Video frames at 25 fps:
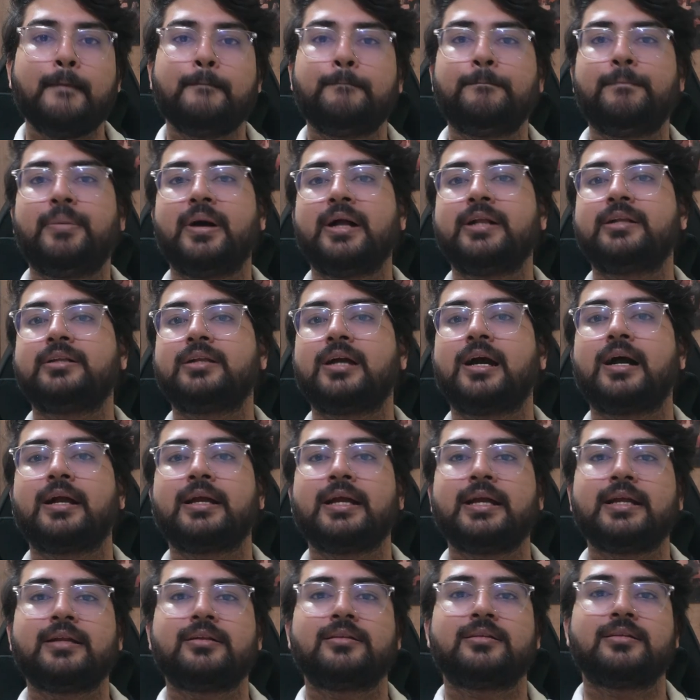But
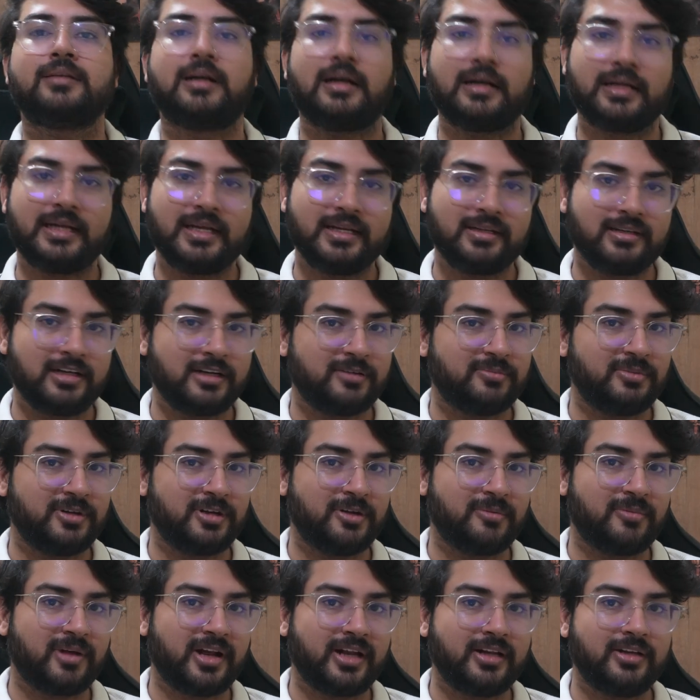again, let me
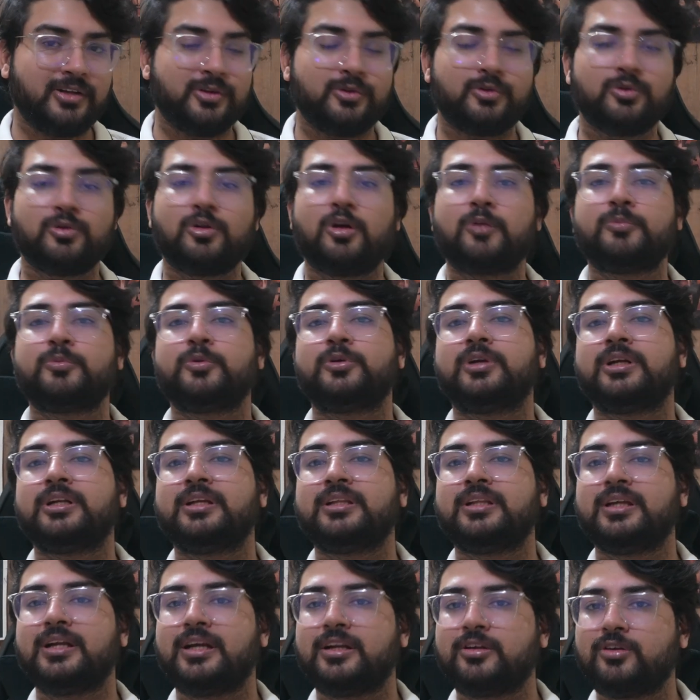remind you, do not put
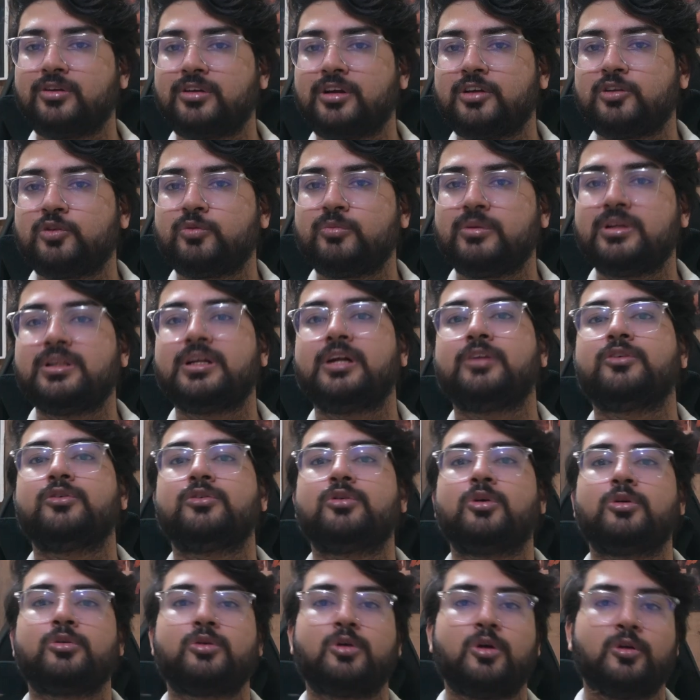anything in your resume that you're
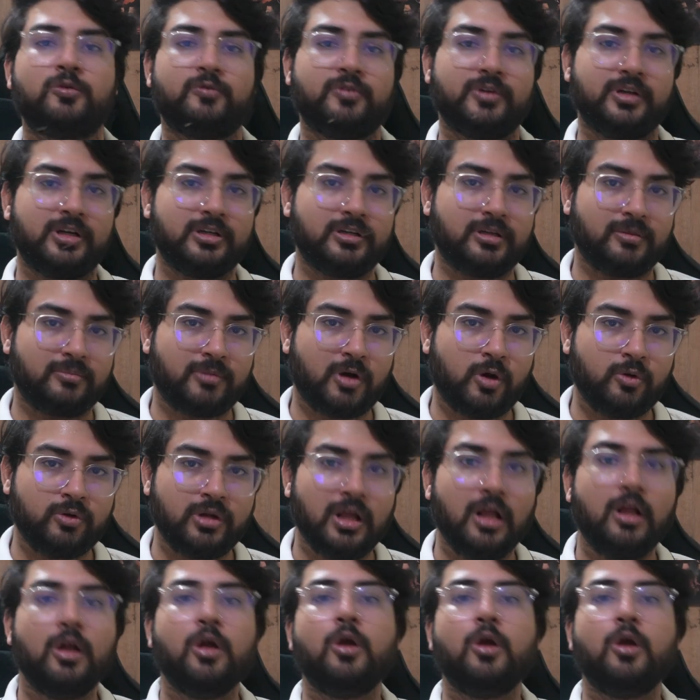not confident about.